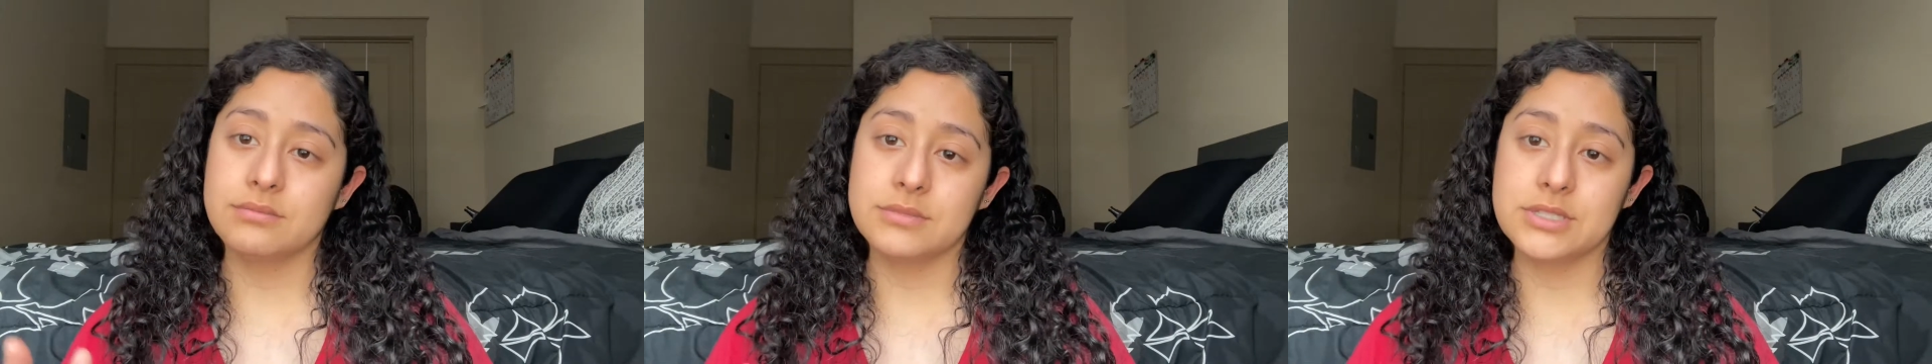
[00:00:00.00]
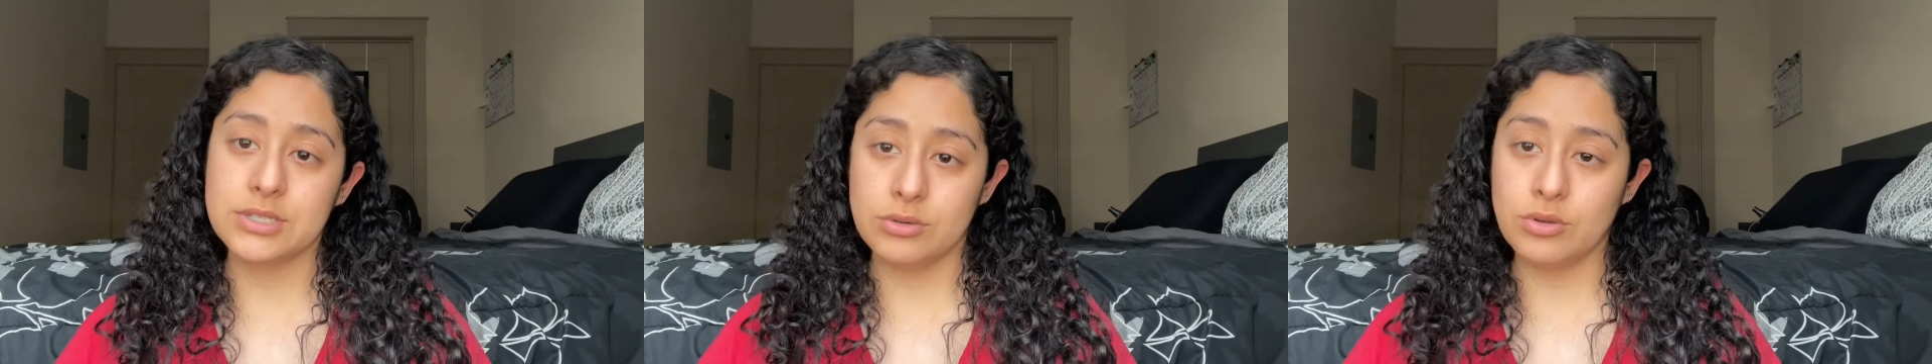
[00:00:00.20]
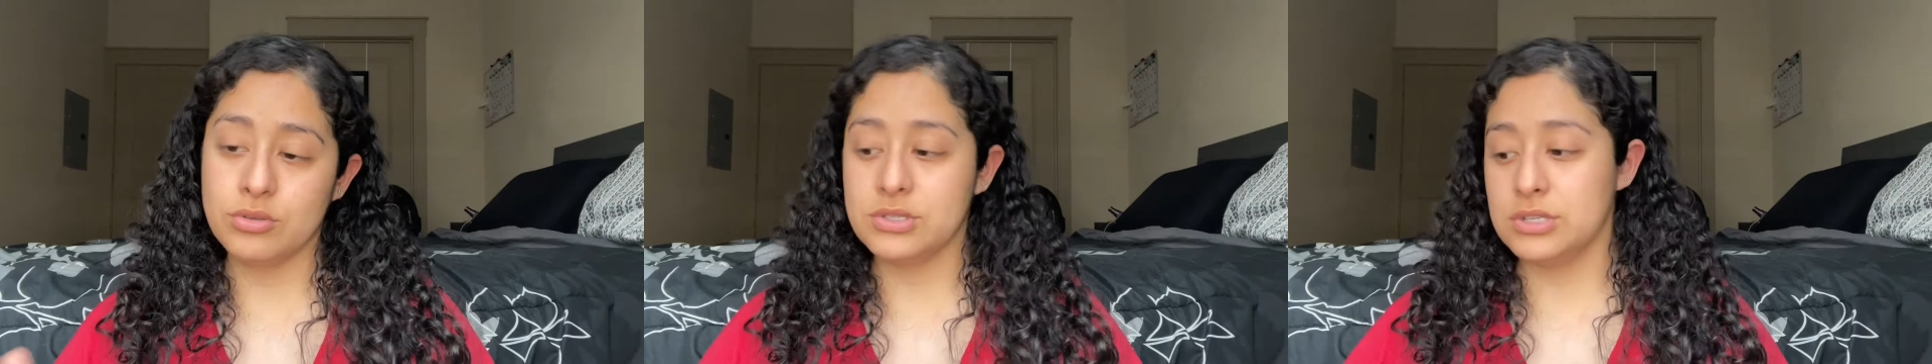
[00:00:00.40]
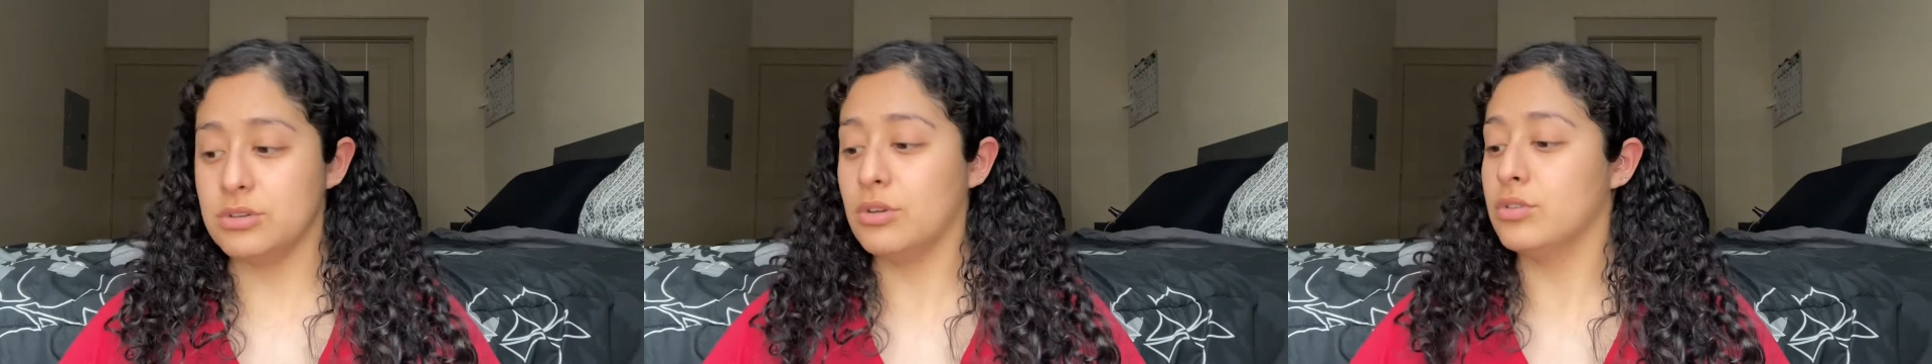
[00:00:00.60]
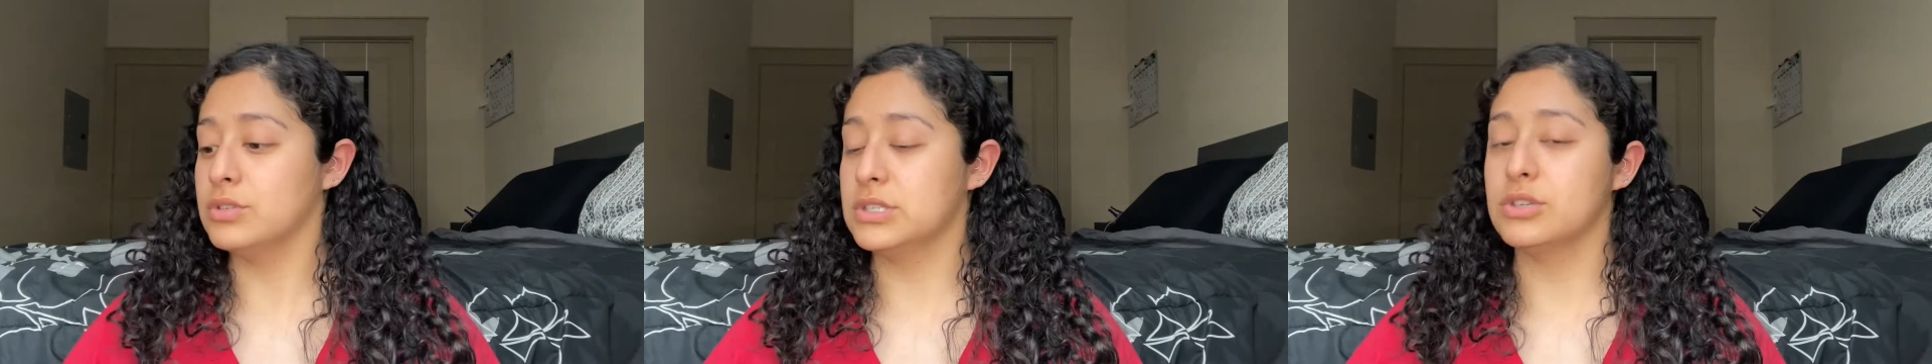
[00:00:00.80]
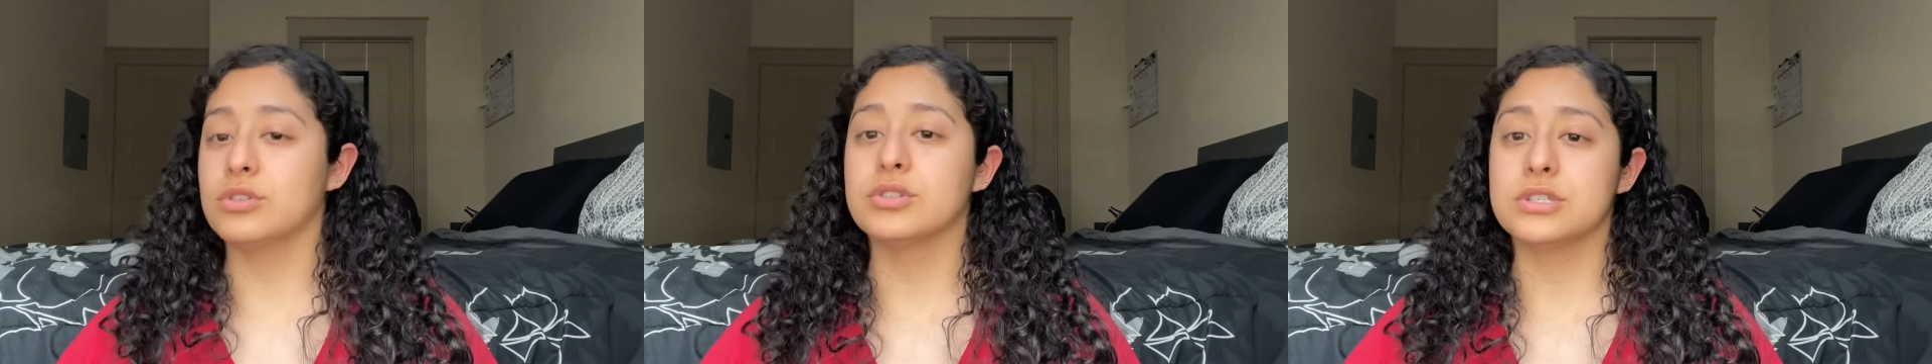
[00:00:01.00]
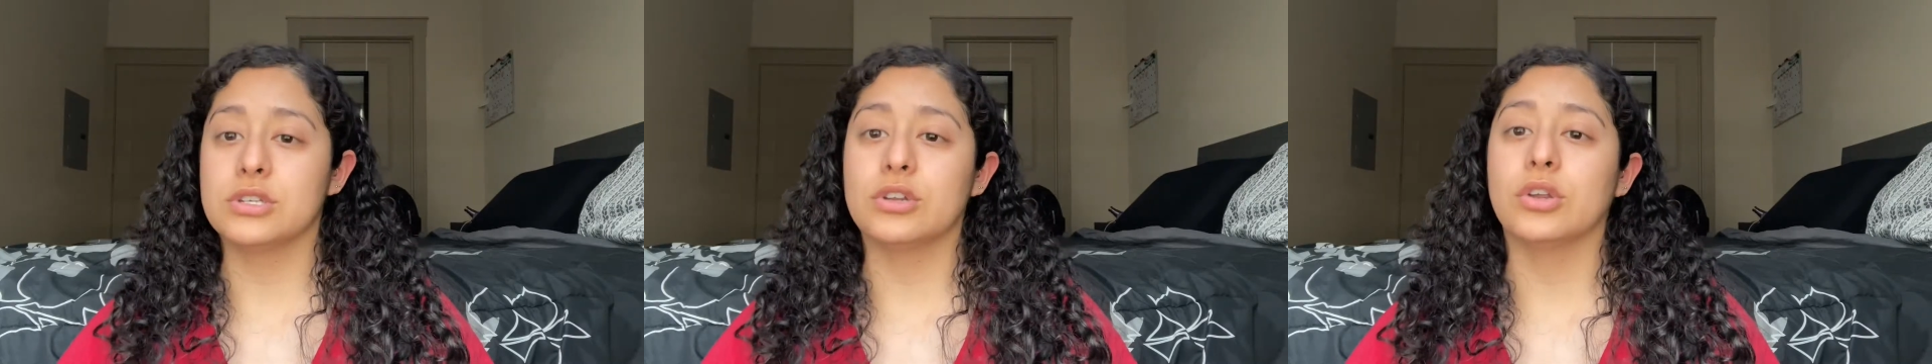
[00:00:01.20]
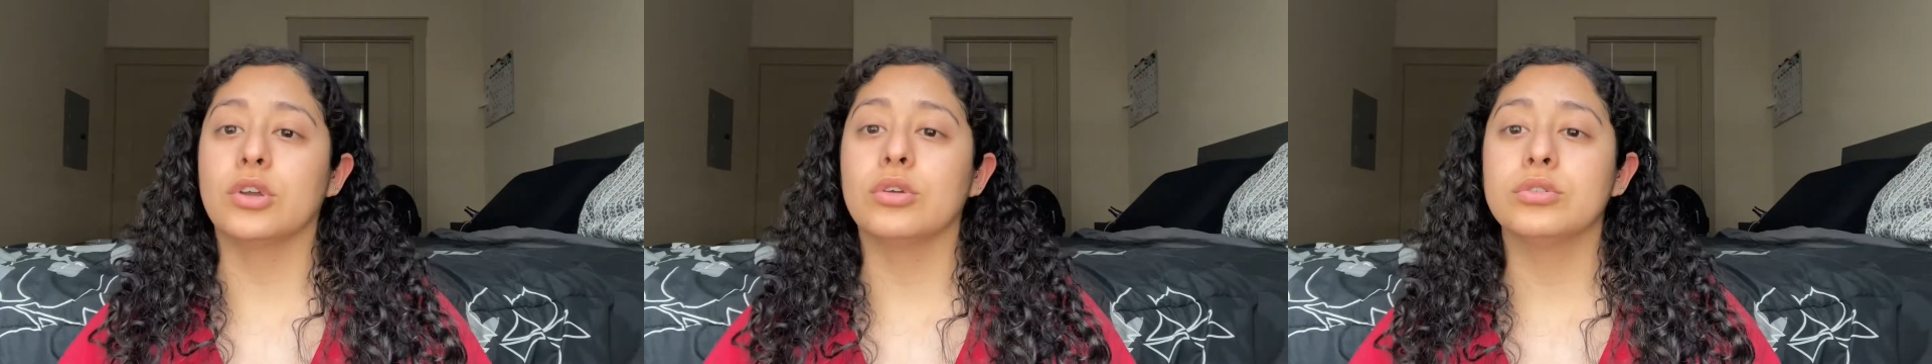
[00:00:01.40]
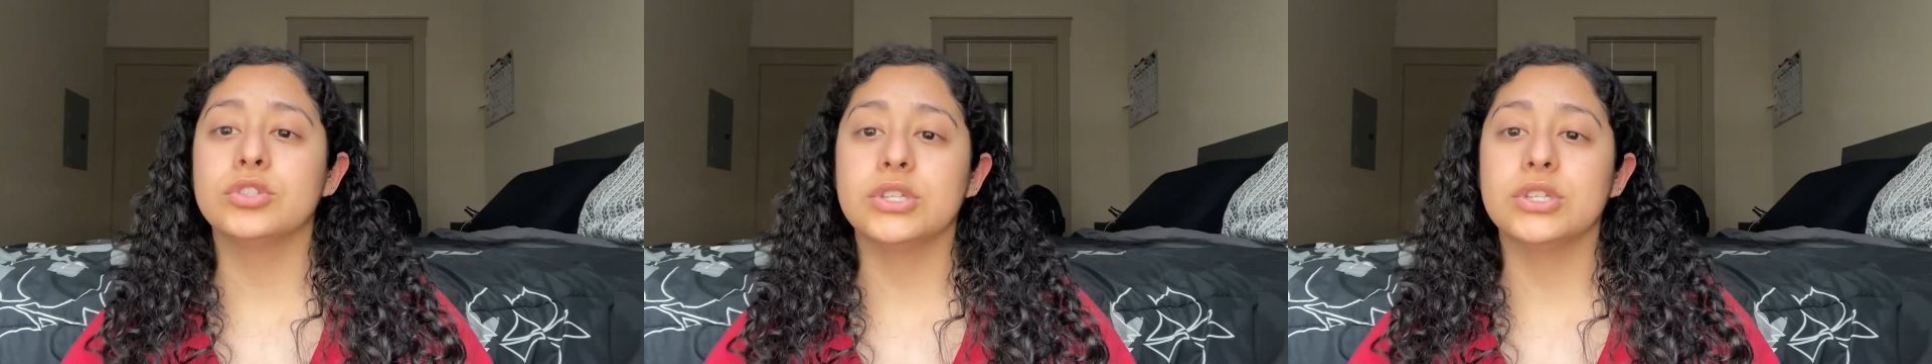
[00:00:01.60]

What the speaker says: 0000